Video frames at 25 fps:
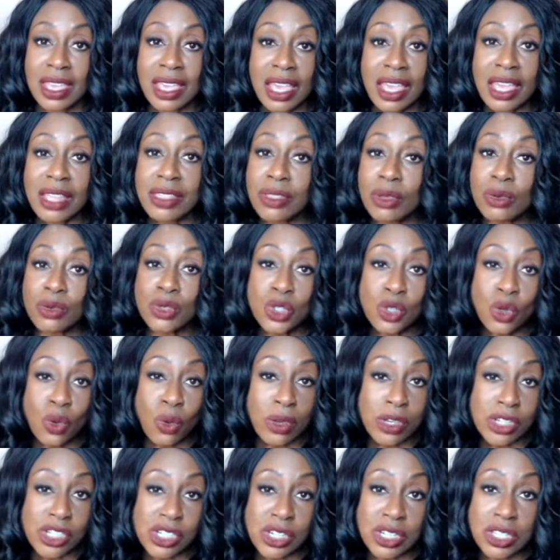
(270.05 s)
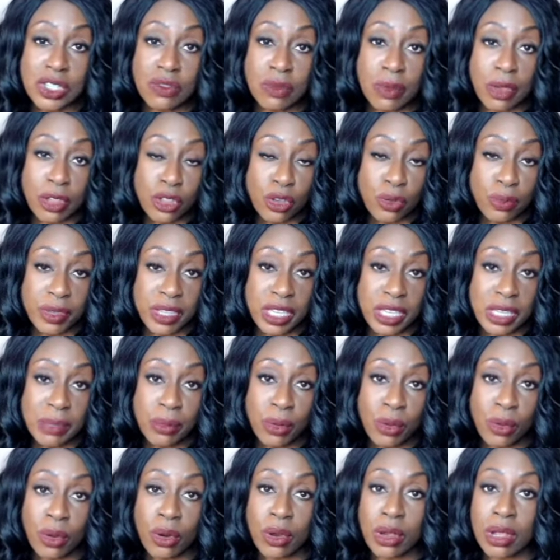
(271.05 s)
And those questions from other
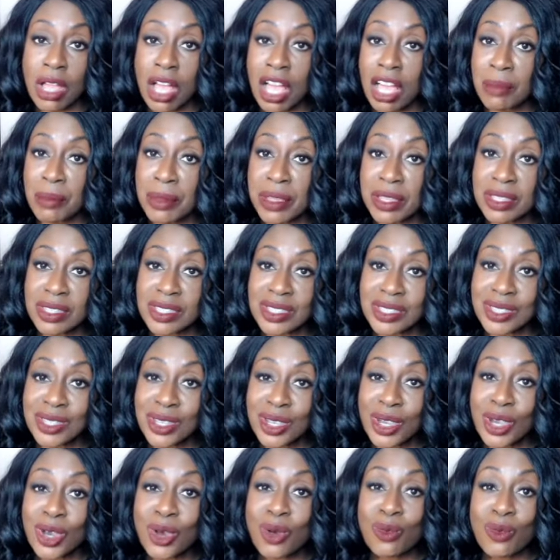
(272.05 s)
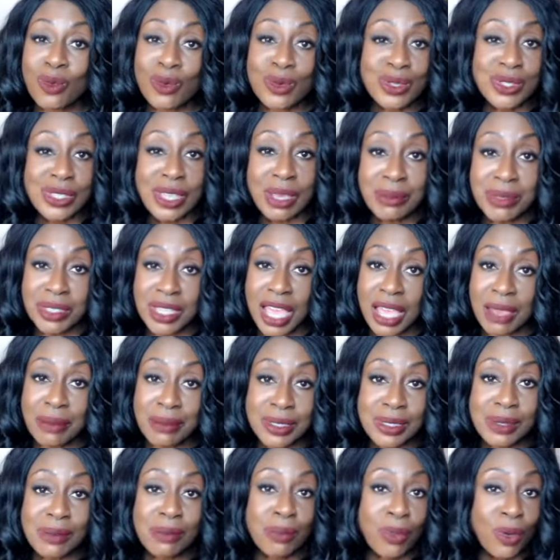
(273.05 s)
people or comments were
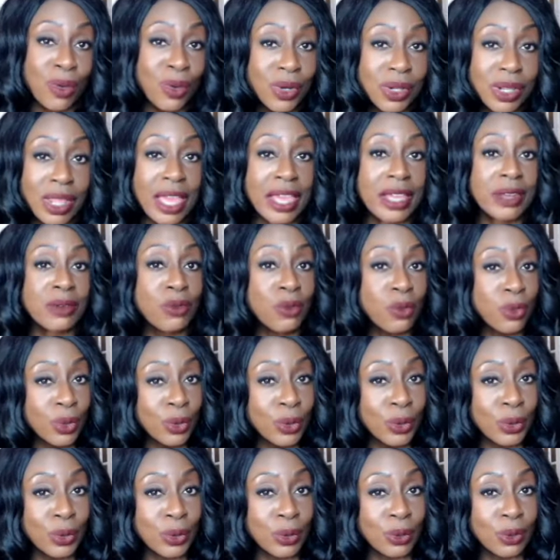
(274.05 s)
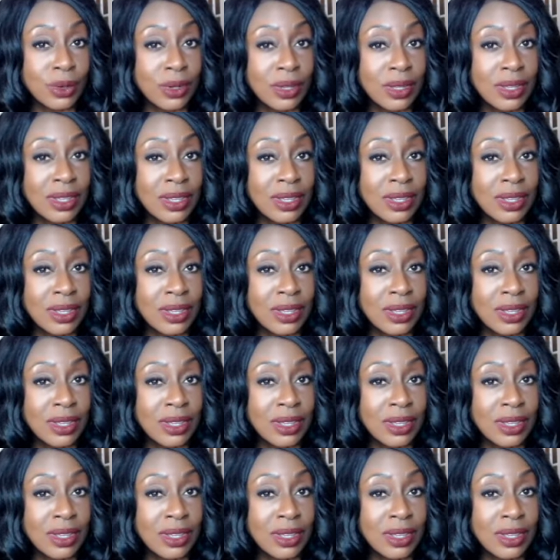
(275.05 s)
sometimes borderline rude.